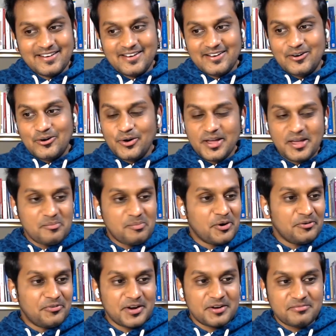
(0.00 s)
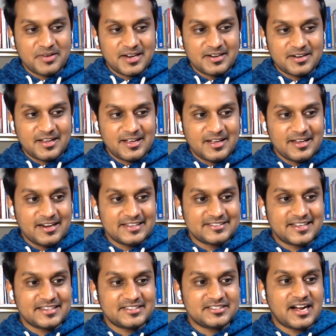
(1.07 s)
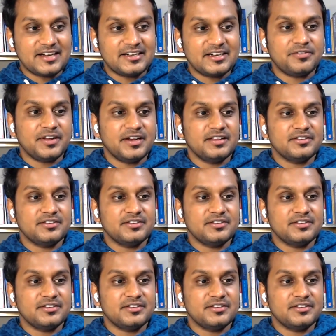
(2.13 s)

Okay, perfect, man. Let's get started, Funny.